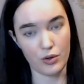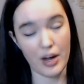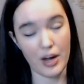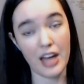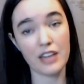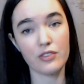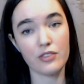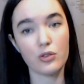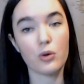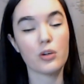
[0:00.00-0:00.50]

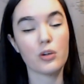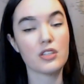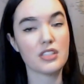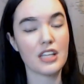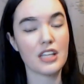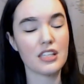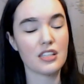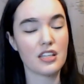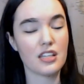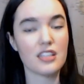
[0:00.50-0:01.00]
And of course,
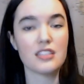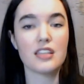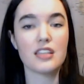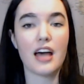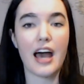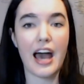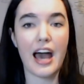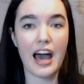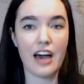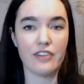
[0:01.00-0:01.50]
that does
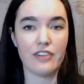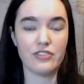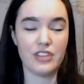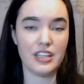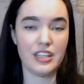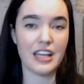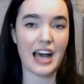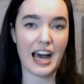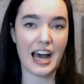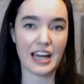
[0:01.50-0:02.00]
have
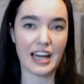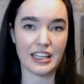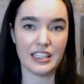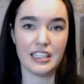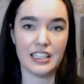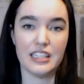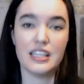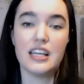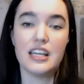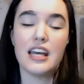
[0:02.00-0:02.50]
the
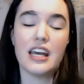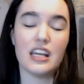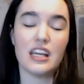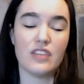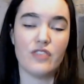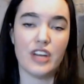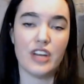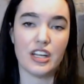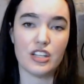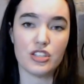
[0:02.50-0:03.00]
added
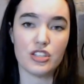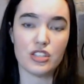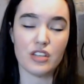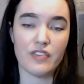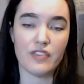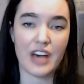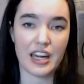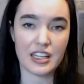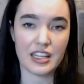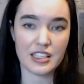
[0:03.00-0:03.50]
advantage of
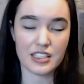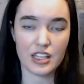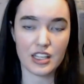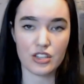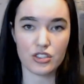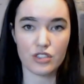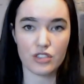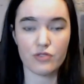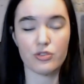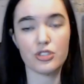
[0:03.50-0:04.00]
adding
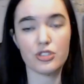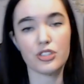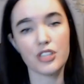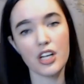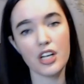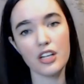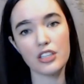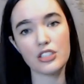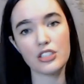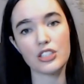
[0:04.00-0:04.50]
tension for your
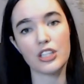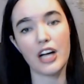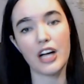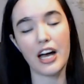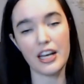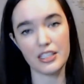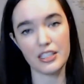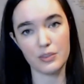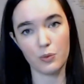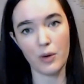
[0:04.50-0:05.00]
character
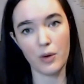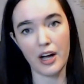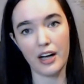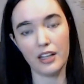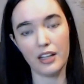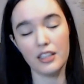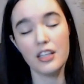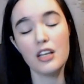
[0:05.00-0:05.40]
as well.